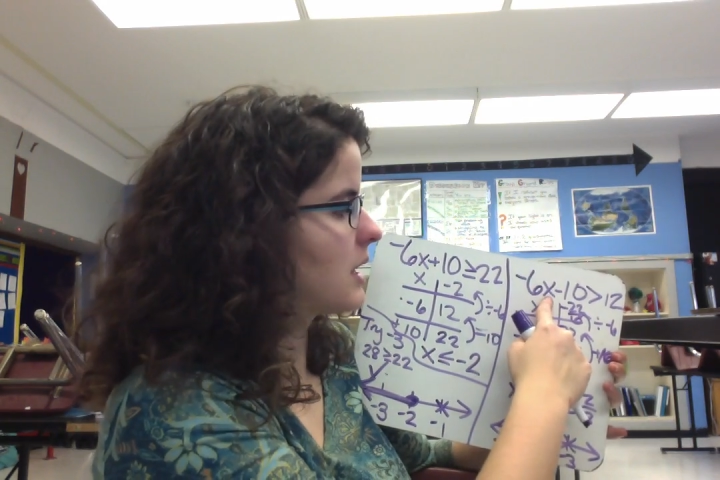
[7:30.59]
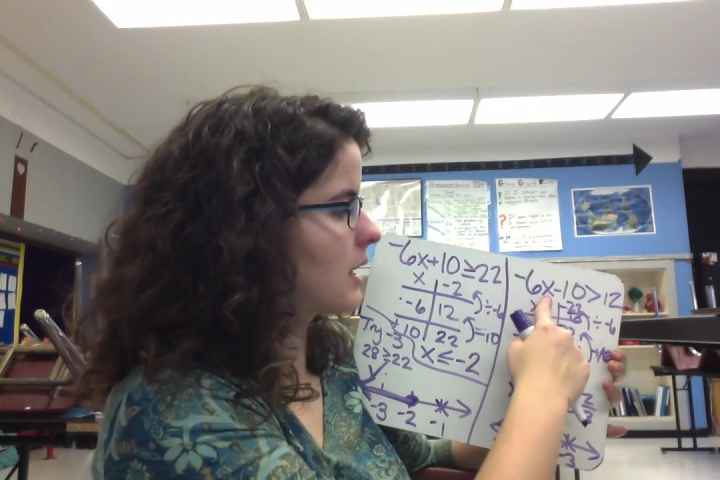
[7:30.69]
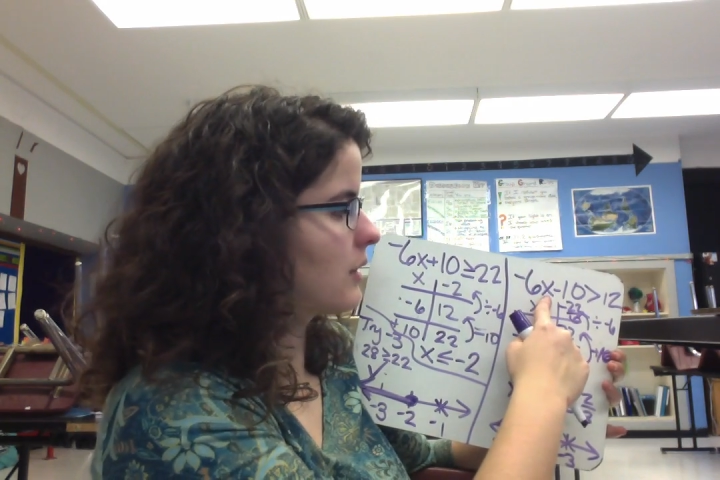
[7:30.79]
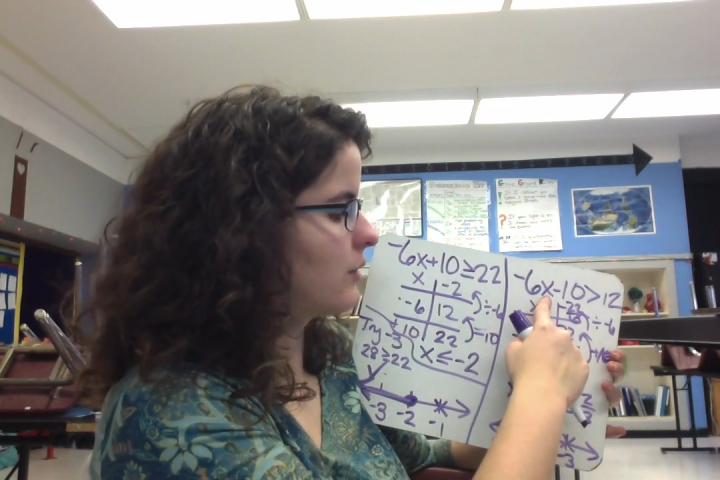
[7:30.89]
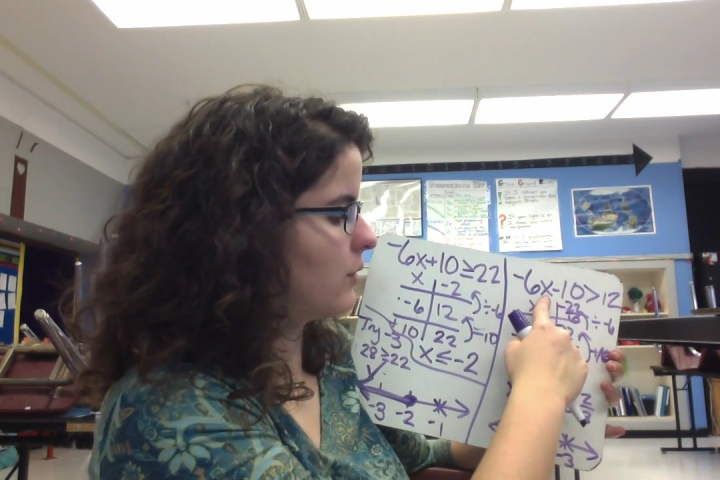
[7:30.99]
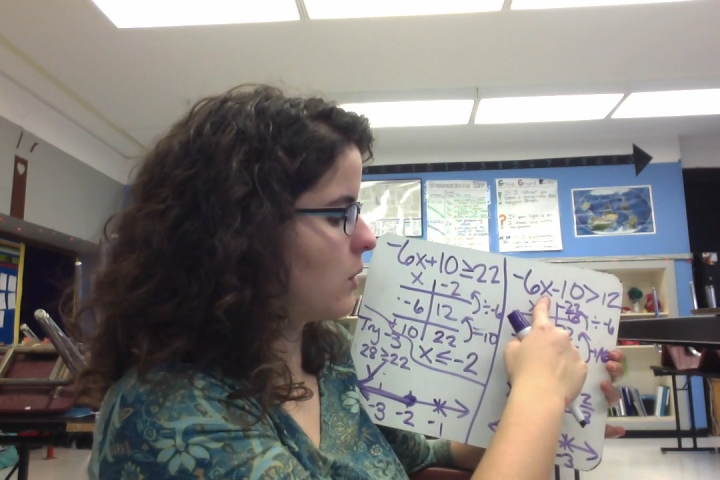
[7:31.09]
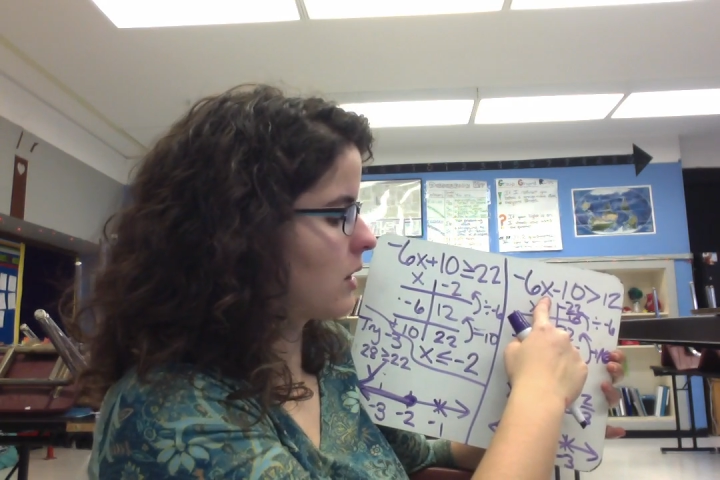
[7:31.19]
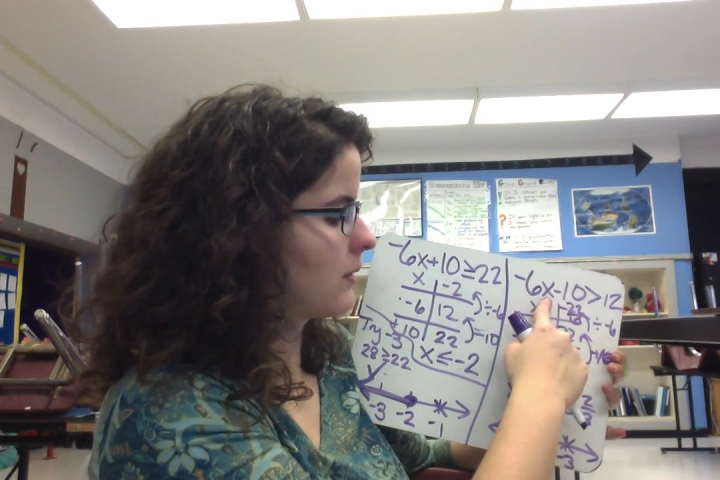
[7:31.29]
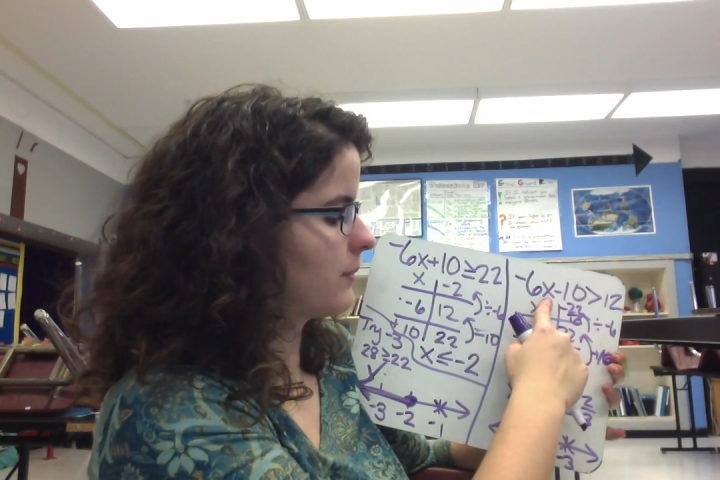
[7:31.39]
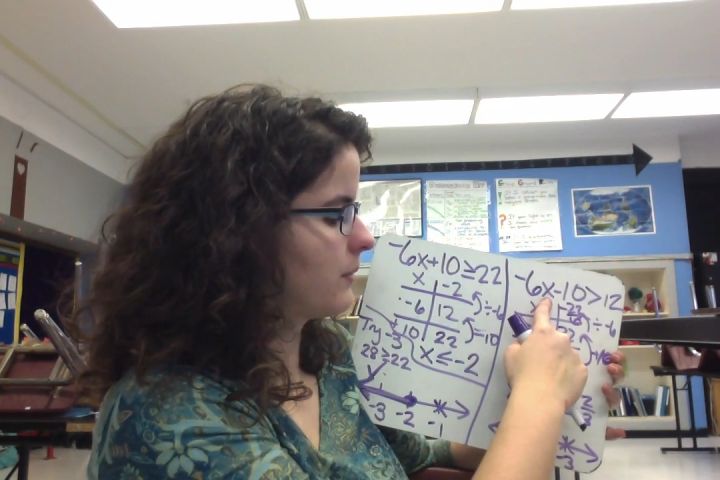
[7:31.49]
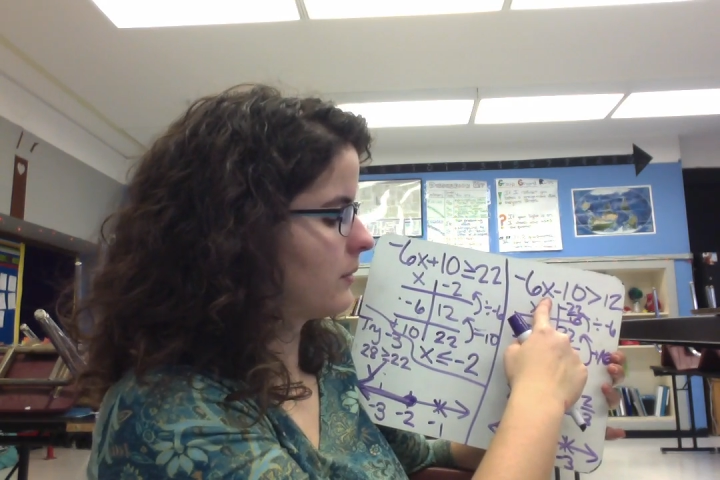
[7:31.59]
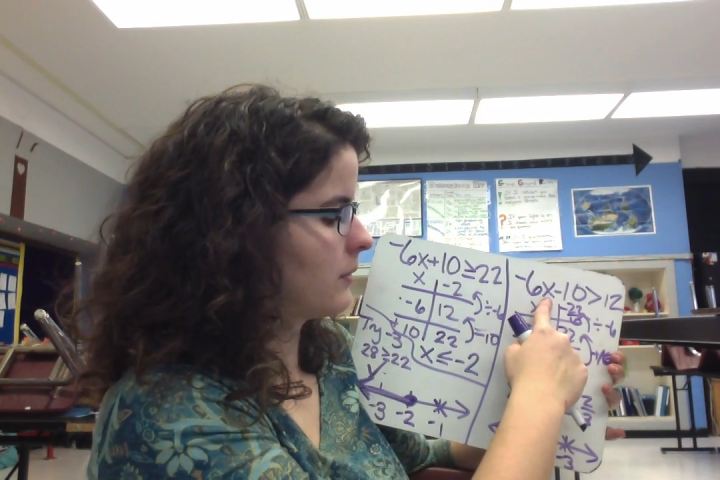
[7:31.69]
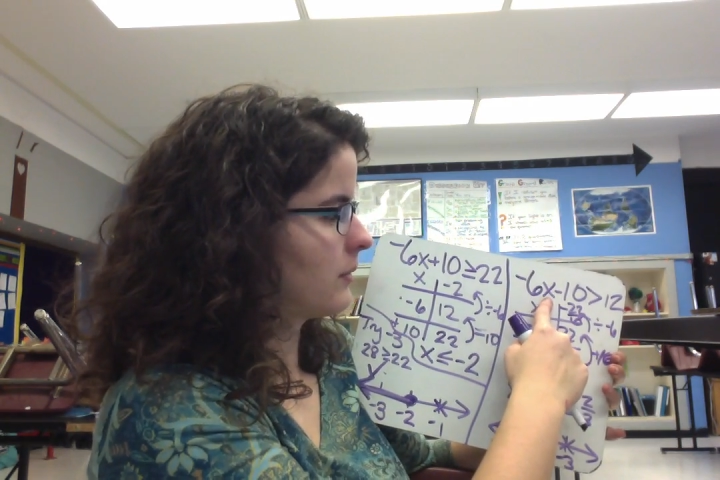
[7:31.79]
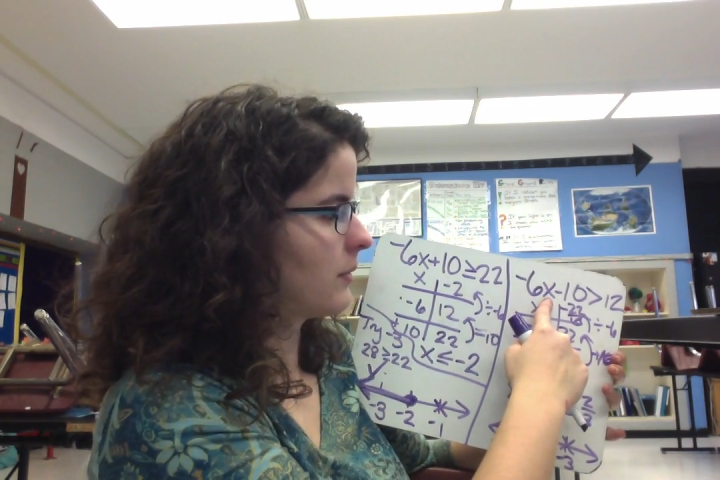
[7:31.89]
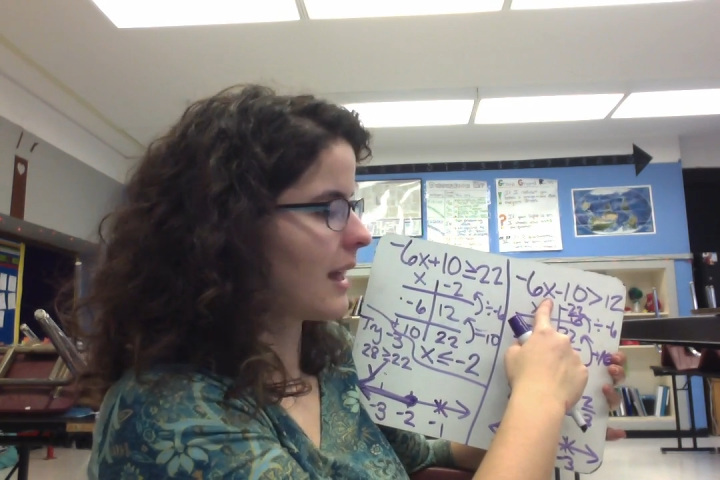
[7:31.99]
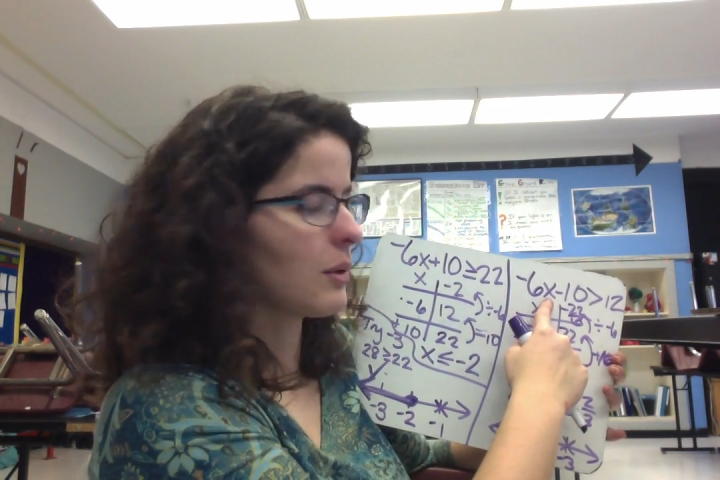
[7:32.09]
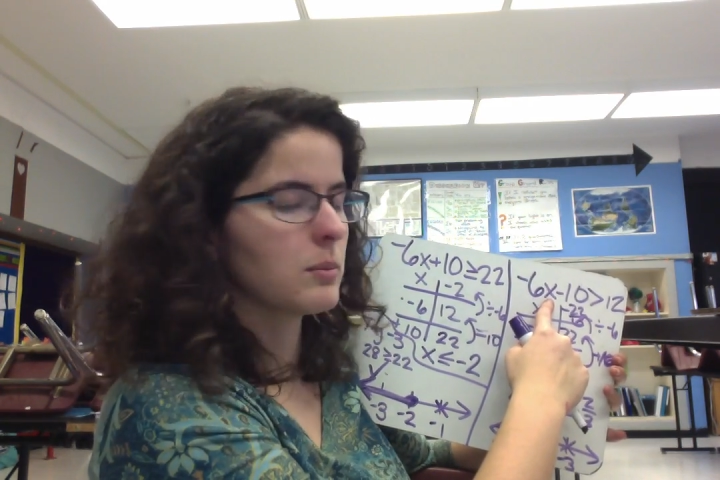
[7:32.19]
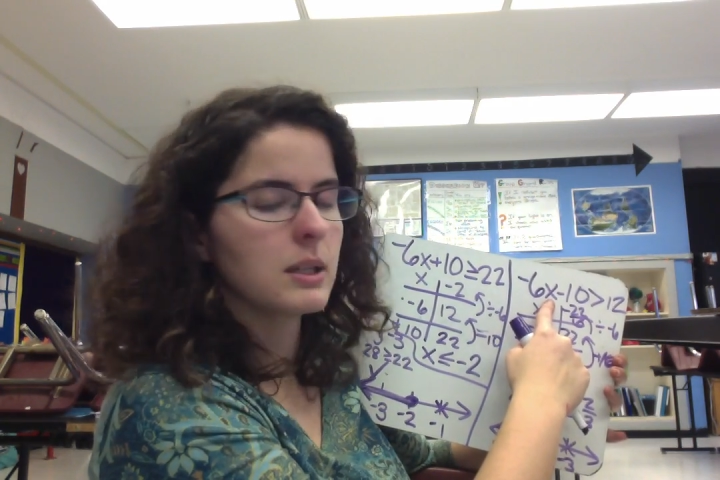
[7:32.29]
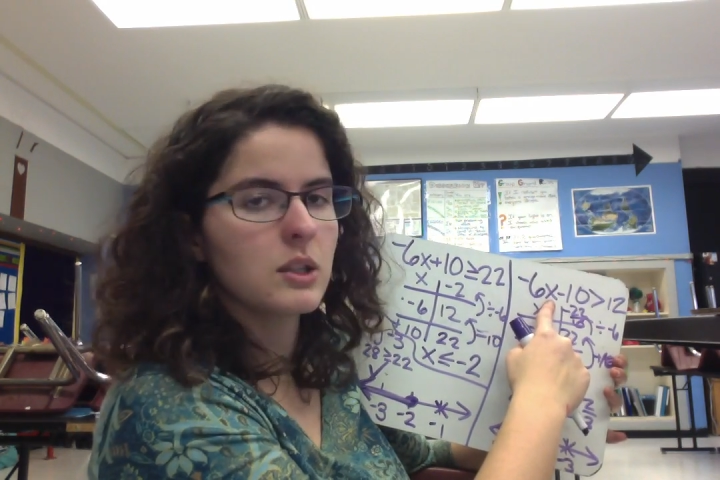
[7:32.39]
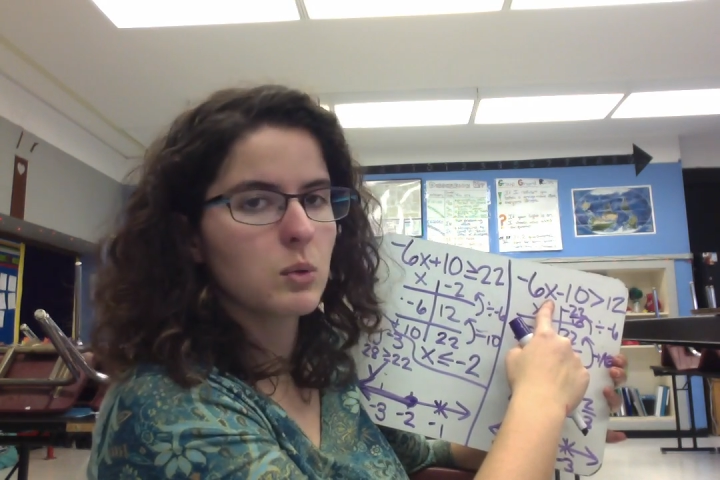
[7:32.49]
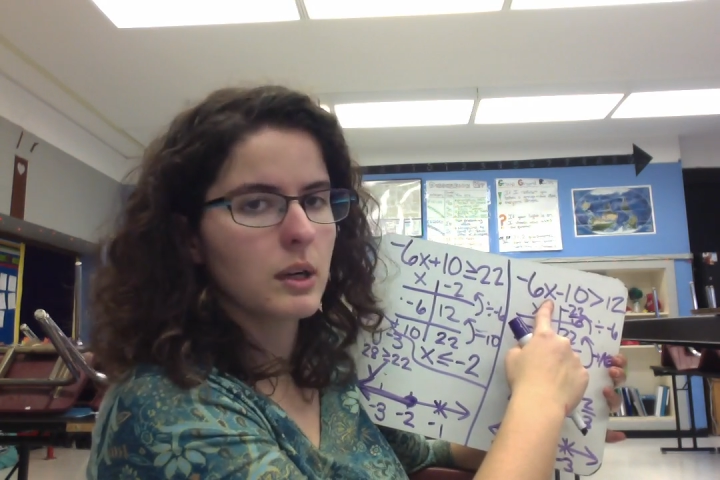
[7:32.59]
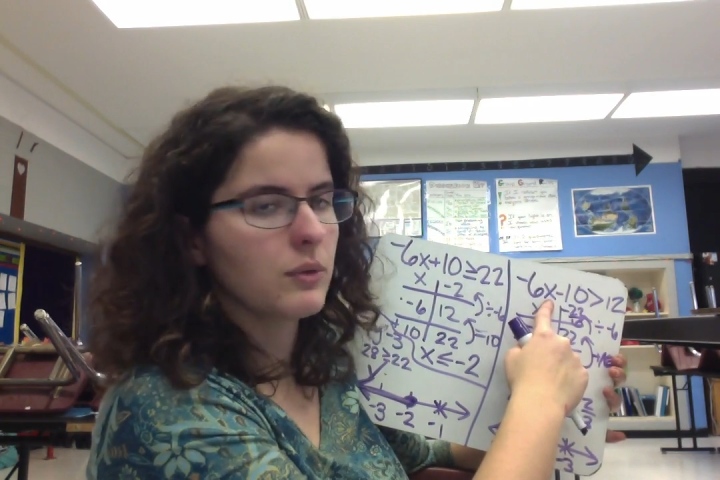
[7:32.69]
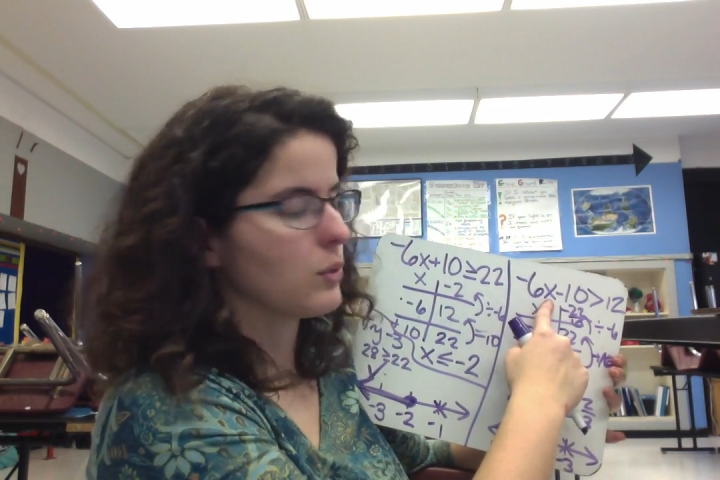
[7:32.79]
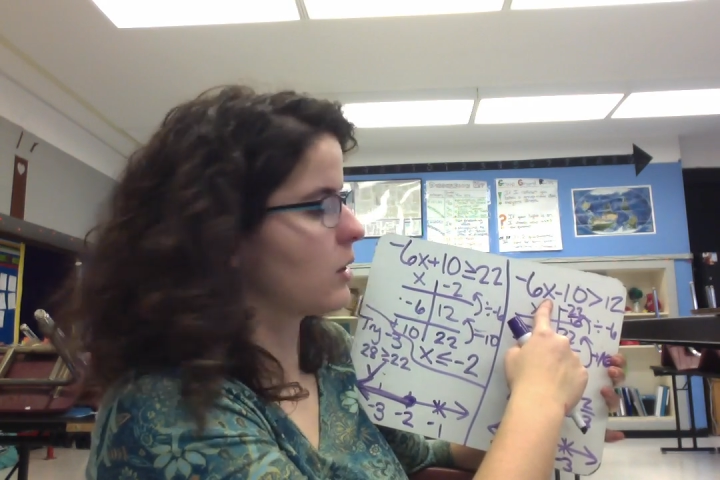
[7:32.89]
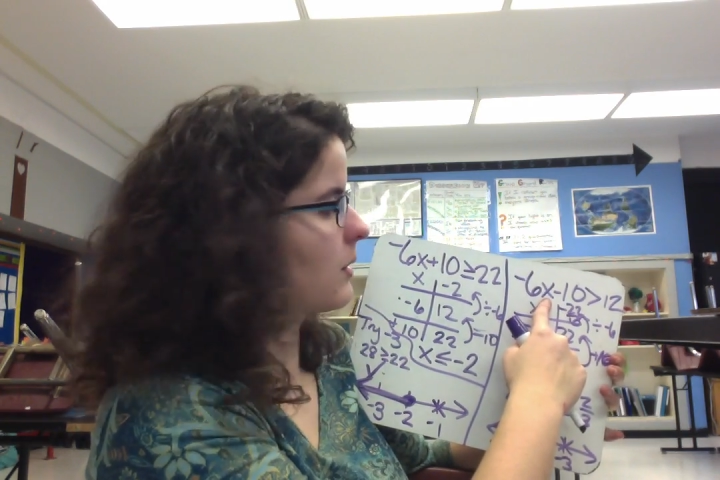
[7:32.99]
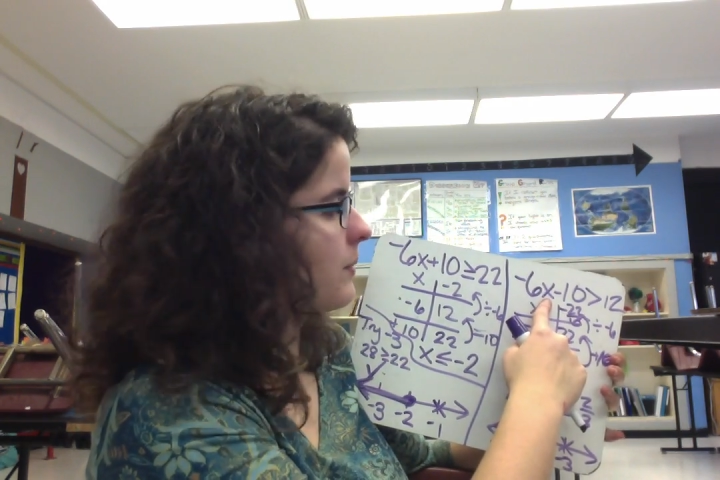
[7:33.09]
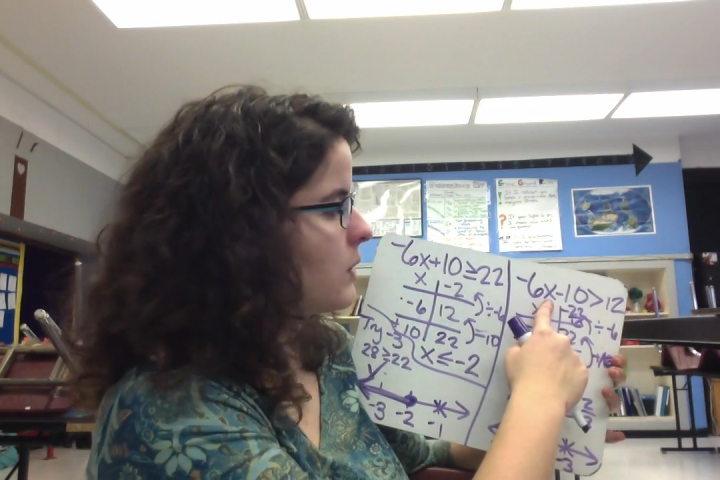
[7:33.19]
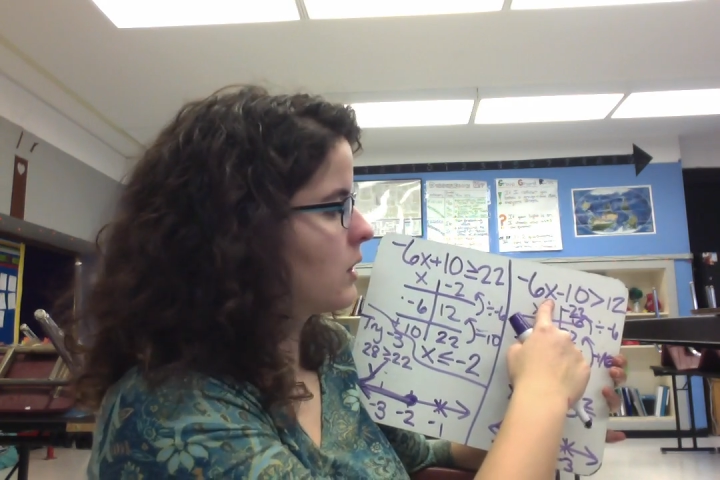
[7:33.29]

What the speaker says: -4, that would be 24.